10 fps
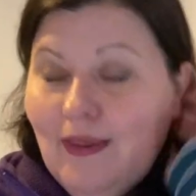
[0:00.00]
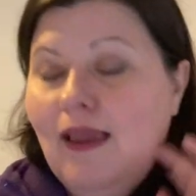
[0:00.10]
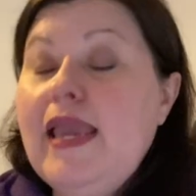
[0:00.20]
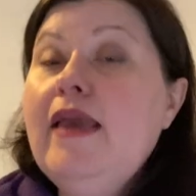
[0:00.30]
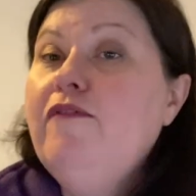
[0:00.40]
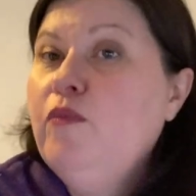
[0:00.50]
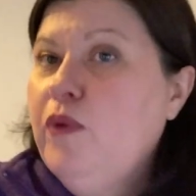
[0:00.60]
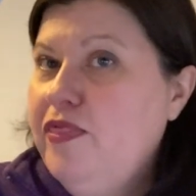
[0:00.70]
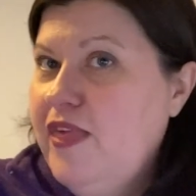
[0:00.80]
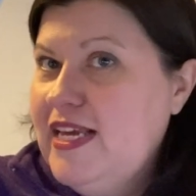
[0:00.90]
Even
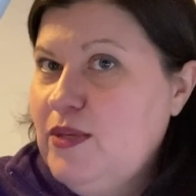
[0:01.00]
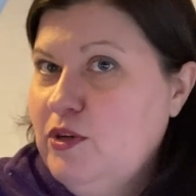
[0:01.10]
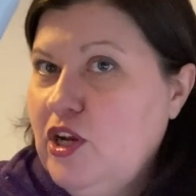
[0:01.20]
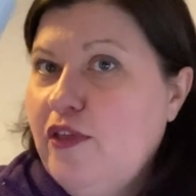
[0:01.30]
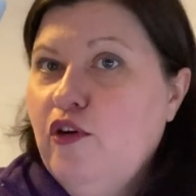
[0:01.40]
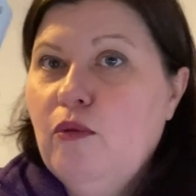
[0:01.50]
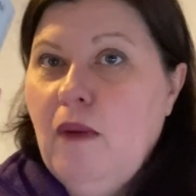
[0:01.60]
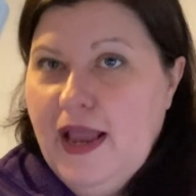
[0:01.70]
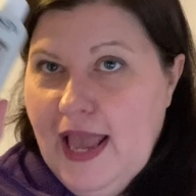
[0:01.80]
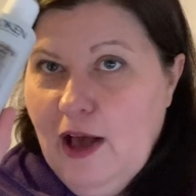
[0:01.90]
with this, which I thought
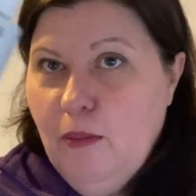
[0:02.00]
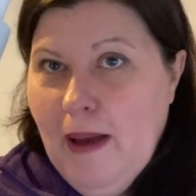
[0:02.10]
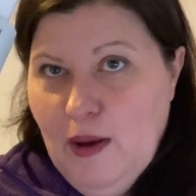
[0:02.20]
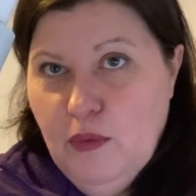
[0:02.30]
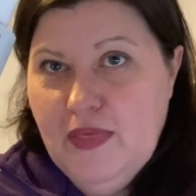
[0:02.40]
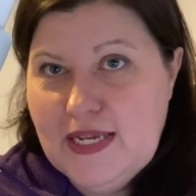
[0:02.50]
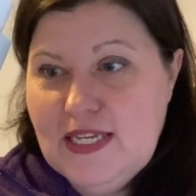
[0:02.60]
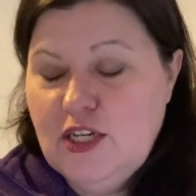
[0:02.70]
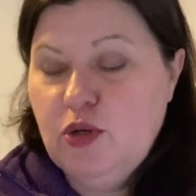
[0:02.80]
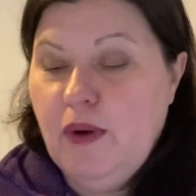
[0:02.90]
might help out with that
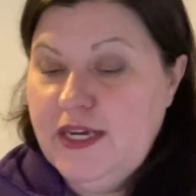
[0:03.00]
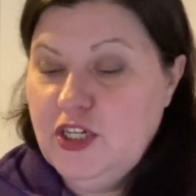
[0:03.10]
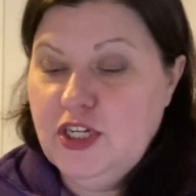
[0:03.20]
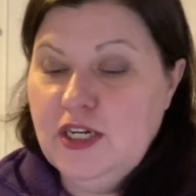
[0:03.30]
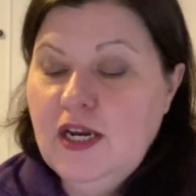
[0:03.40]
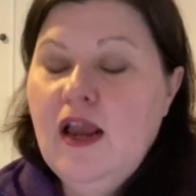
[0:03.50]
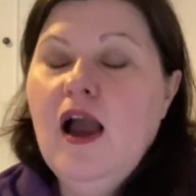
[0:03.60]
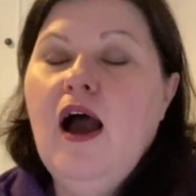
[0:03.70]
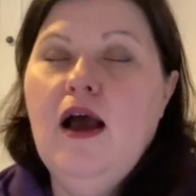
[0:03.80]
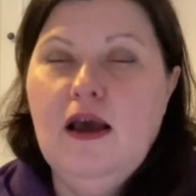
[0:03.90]
situation,
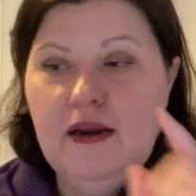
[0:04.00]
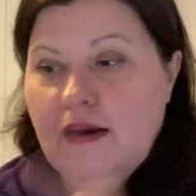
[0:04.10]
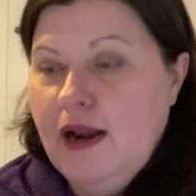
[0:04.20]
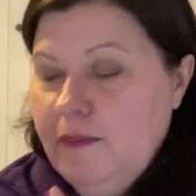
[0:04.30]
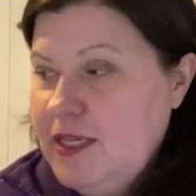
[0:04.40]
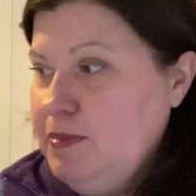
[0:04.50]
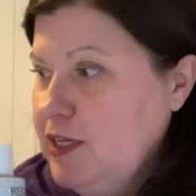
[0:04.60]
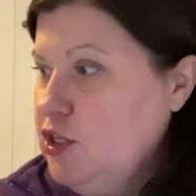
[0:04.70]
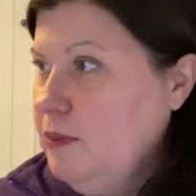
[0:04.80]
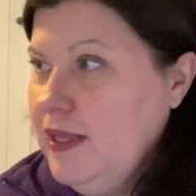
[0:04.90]
uh, and let me speak
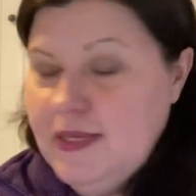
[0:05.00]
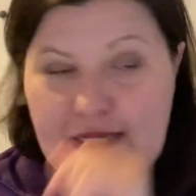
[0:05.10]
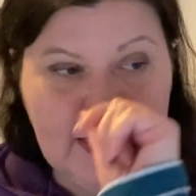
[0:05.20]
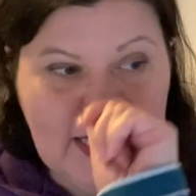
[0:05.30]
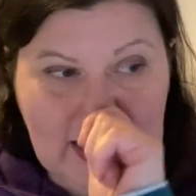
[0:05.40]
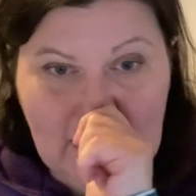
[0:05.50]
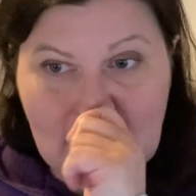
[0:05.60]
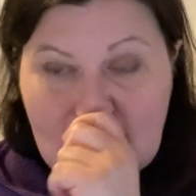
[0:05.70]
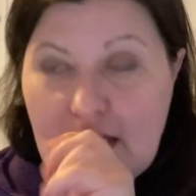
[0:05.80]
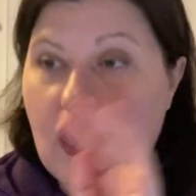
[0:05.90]
to you about this in a
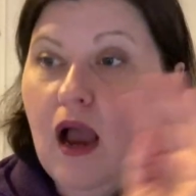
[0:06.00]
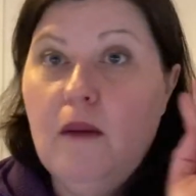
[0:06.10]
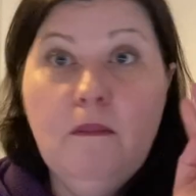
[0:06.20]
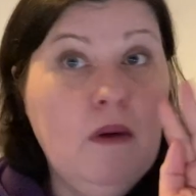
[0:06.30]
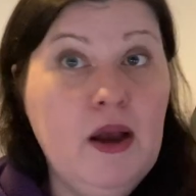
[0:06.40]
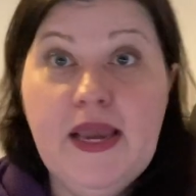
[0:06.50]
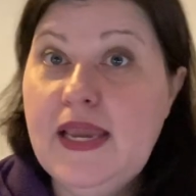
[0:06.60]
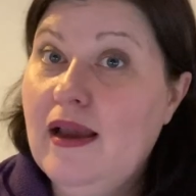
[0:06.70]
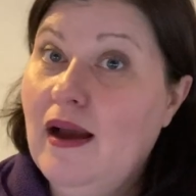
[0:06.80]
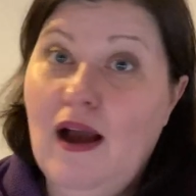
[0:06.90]
second,
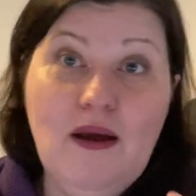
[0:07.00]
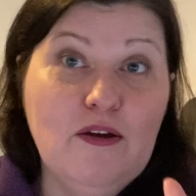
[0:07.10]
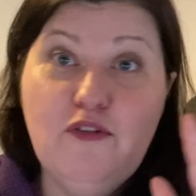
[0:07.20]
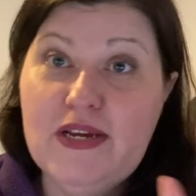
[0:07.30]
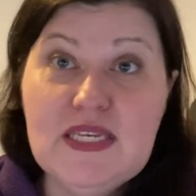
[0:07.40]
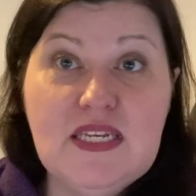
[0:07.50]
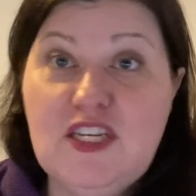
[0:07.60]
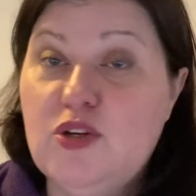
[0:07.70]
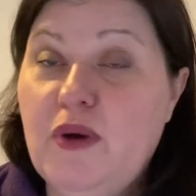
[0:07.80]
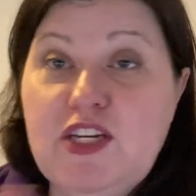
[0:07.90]
my uh, greasy
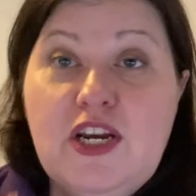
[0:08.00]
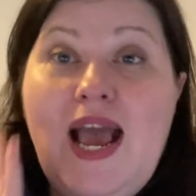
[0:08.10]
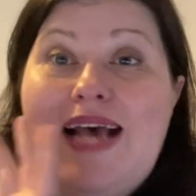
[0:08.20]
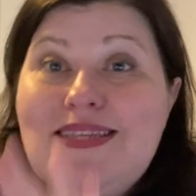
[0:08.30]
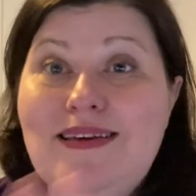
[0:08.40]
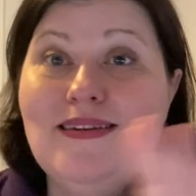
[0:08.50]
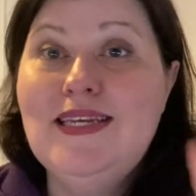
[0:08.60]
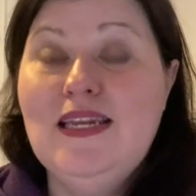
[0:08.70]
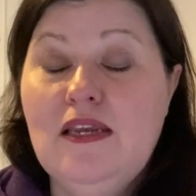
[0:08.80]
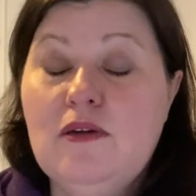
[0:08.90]
situation has
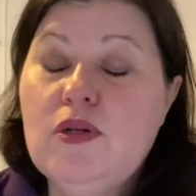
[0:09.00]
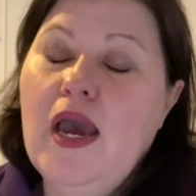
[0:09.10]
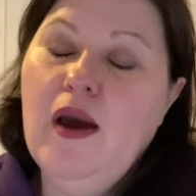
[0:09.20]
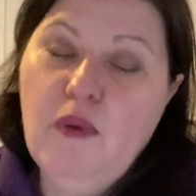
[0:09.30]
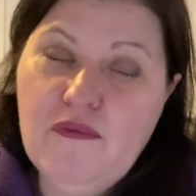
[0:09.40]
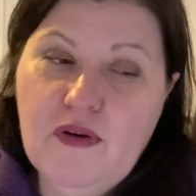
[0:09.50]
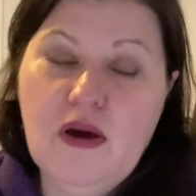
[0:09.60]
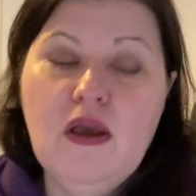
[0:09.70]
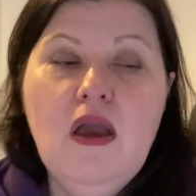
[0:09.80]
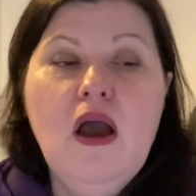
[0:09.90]
continued. However,
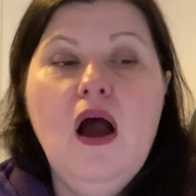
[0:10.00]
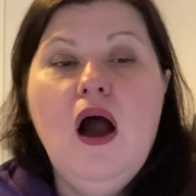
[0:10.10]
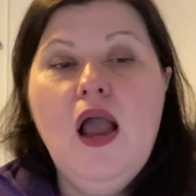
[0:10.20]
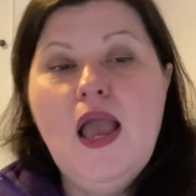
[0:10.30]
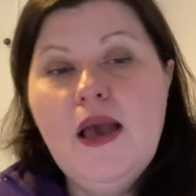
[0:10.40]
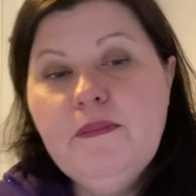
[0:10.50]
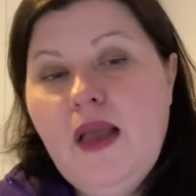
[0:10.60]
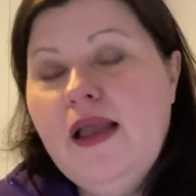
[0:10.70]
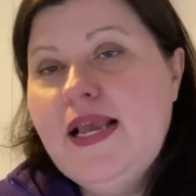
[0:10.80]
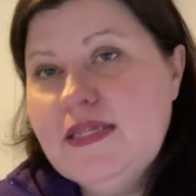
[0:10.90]
I am,
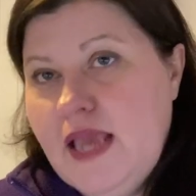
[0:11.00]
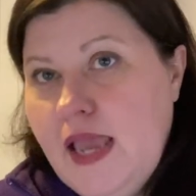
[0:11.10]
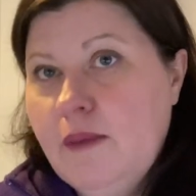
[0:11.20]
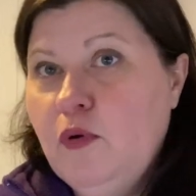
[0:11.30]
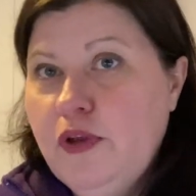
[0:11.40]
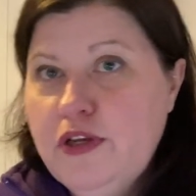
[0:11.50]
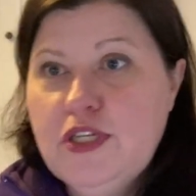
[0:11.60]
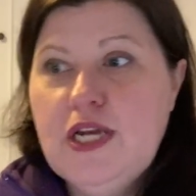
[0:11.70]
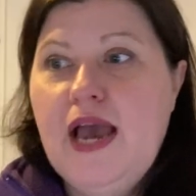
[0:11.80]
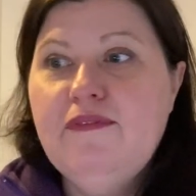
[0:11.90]
I guess, getting more
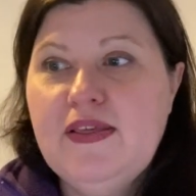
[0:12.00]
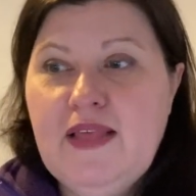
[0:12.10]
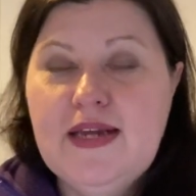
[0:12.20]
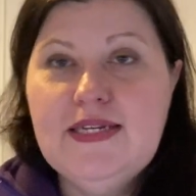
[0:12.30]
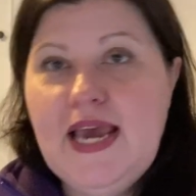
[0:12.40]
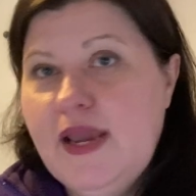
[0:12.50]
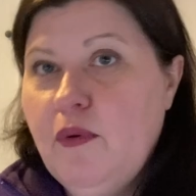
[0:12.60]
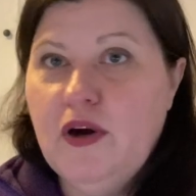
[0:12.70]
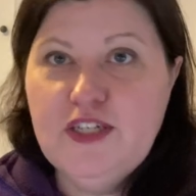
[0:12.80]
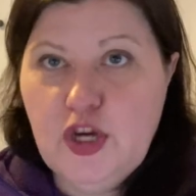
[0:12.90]
used to having that day
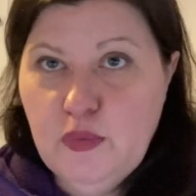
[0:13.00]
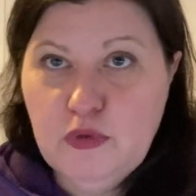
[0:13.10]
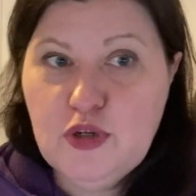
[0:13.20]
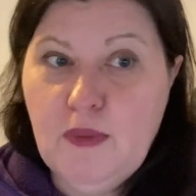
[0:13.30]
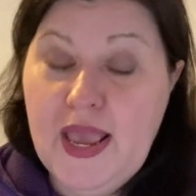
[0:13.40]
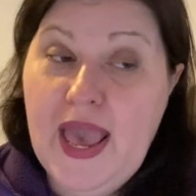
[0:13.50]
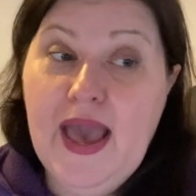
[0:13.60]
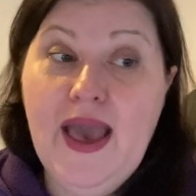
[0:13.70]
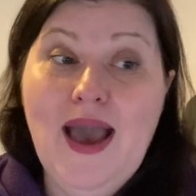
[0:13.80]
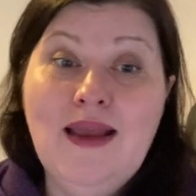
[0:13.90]
where I don't wash my
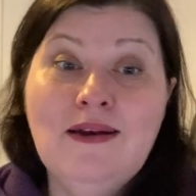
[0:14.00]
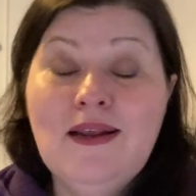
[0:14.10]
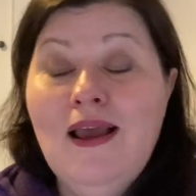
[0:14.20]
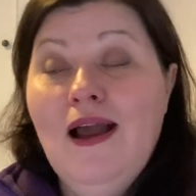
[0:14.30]
hair and